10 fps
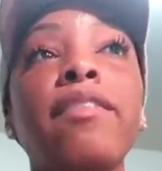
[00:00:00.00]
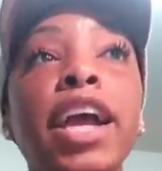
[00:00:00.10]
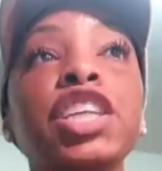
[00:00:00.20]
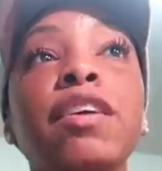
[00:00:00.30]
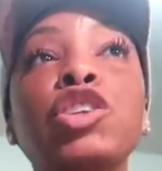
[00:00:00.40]
I've
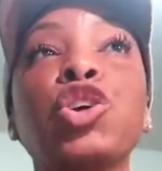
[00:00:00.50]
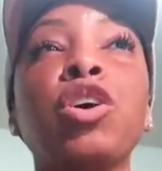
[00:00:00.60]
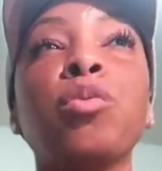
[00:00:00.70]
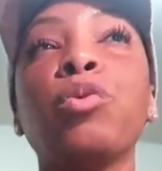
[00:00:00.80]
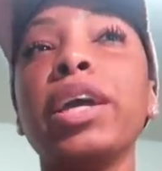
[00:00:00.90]
actually never
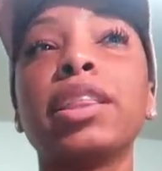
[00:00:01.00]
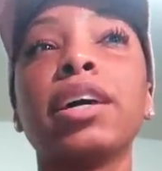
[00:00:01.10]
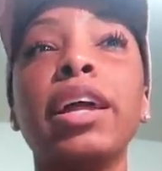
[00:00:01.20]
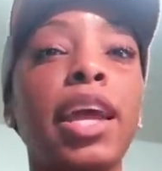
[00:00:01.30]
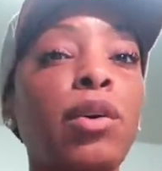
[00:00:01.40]
struggled with
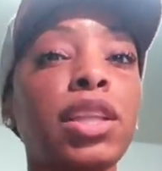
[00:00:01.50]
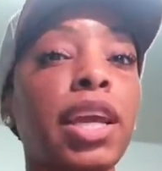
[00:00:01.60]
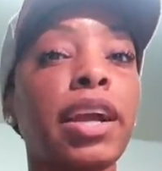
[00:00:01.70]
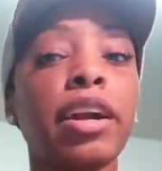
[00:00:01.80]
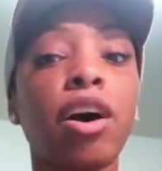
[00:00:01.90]

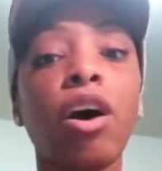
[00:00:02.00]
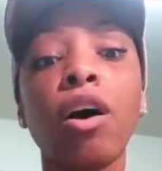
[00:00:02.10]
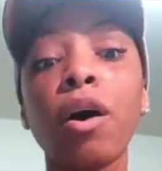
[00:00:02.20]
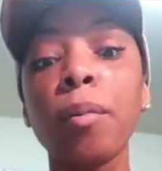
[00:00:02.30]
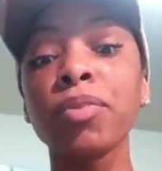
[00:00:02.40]
unhealthy hair at
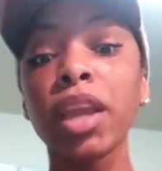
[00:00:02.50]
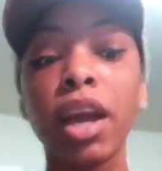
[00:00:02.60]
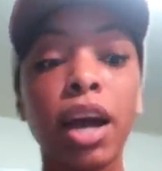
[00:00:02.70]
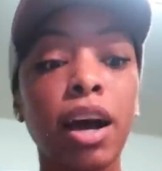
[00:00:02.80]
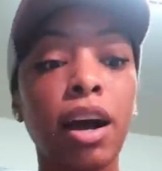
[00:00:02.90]
all.
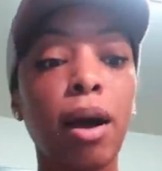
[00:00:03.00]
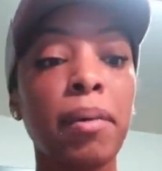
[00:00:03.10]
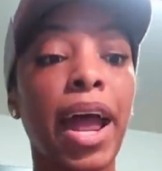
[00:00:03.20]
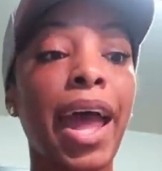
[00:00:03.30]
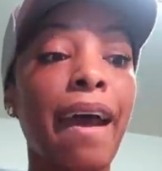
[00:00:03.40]
Um,
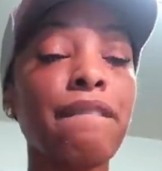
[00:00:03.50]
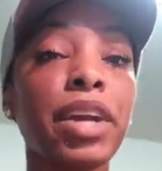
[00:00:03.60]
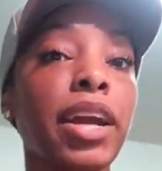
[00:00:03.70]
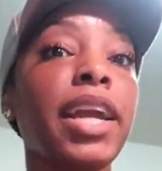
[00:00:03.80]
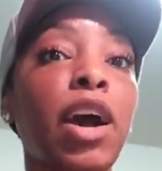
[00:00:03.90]
and I have
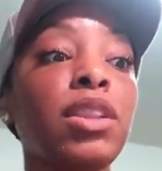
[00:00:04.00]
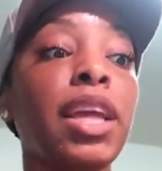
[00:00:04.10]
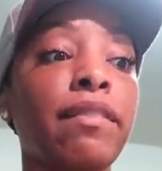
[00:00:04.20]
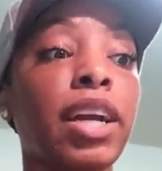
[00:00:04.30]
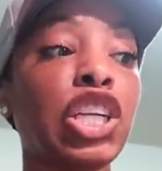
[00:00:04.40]
very
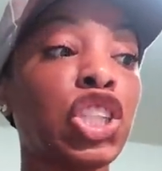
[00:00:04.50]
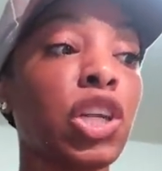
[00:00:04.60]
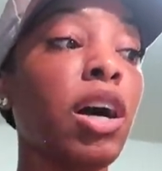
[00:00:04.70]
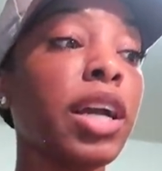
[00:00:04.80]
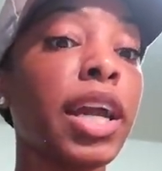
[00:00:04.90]
healthy and very
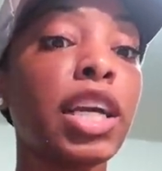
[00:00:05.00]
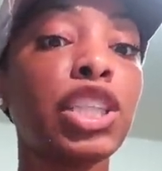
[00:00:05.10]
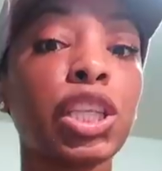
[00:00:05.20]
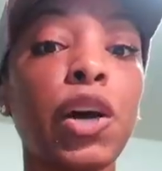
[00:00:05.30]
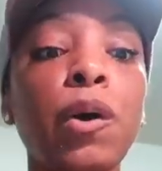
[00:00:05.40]
strong hair.
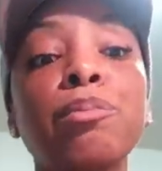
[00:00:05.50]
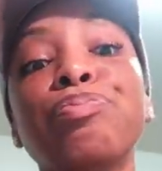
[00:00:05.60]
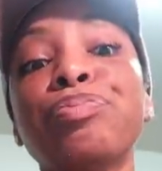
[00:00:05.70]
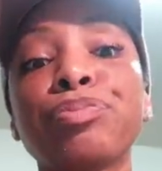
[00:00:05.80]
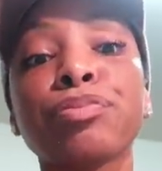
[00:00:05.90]

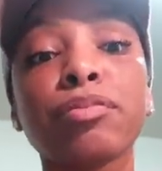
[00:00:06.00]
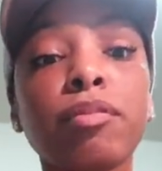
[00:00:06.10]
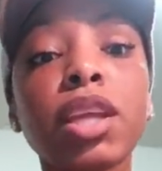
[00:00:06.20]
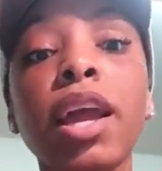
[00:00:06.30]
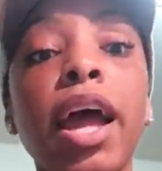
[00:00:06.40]
So
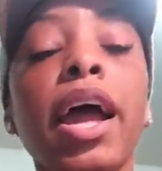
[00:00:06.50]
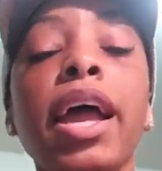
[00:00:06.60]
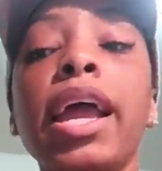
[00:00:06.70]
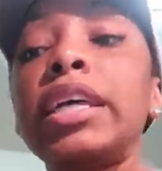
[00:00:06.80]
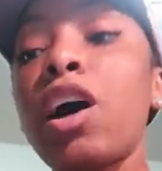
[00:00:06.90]

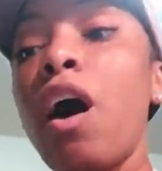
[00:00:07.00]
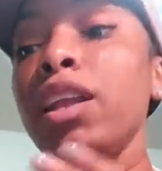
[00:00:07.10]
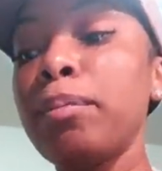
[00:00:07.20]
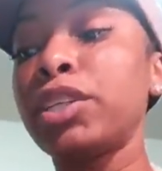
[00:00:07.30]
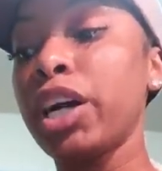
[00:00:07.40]
it's
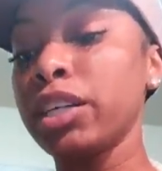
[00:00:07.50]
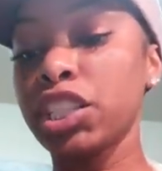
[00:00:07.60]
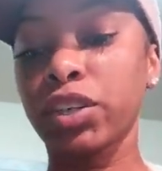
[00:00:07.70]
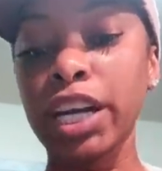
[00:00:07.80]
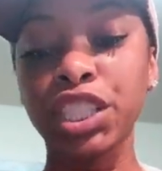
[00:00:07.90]
all up to her
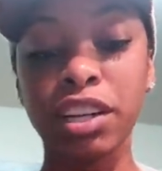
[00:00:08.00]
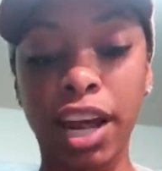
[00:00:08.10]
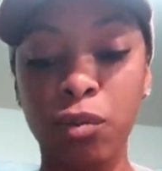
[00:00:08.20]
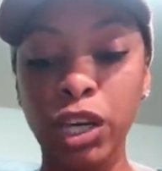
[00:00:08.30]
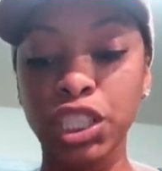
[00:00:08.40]
discretion and
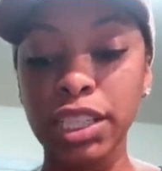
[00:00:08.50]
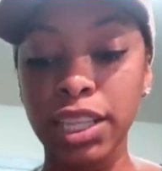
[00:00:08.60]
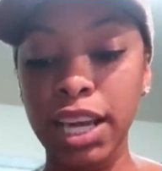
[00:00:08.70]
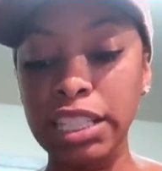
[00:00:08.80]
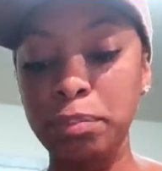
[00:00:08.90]
kind of what she
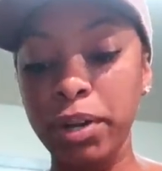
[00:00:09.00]
thinks.